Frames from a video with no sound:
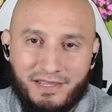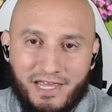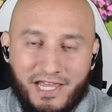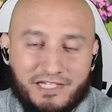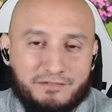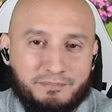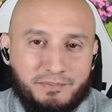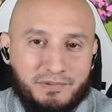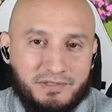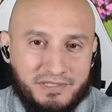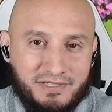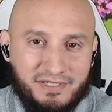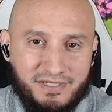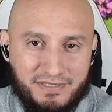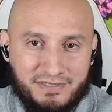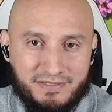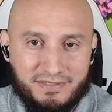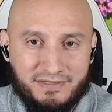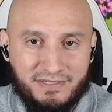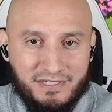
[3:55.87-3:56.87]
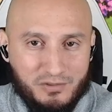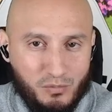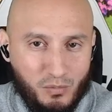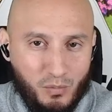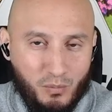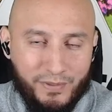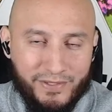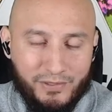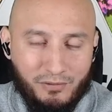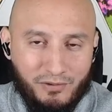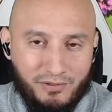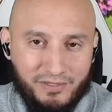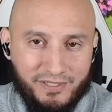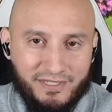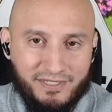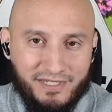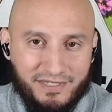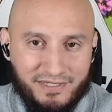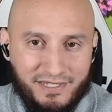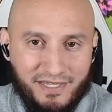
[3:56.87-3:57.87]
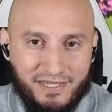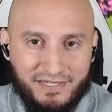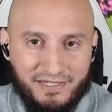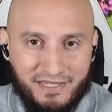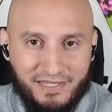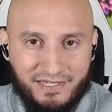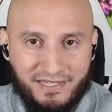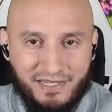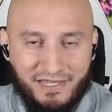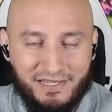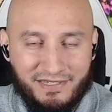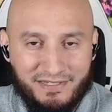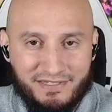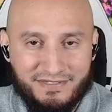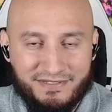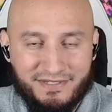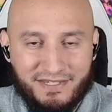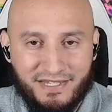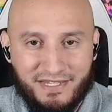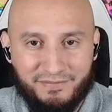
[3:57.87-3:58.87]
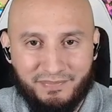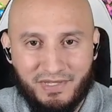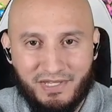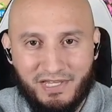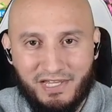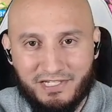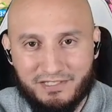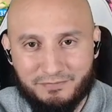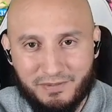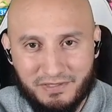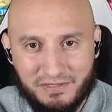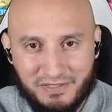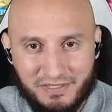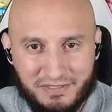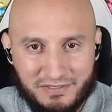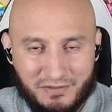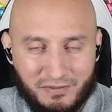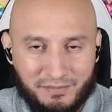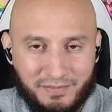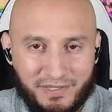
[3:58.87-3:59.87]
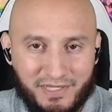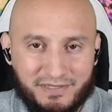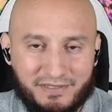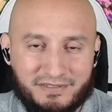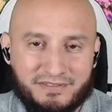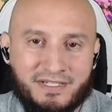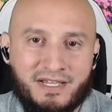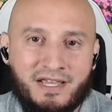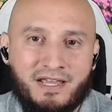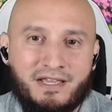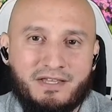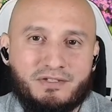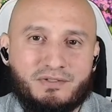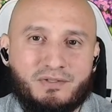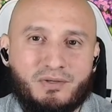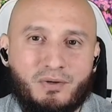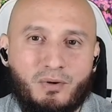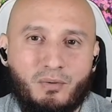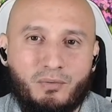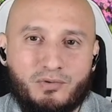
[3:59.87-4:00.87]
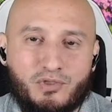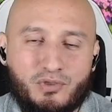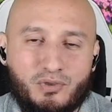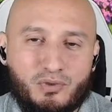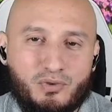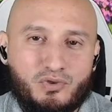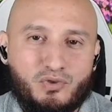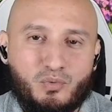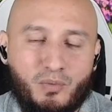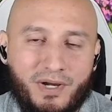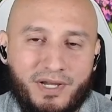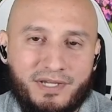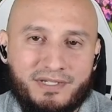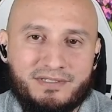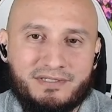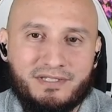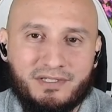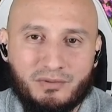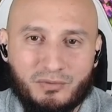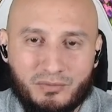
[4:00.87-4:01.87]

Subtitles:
Expertise, that's what we call it in this game. Expertise commanders. So choose wisely, do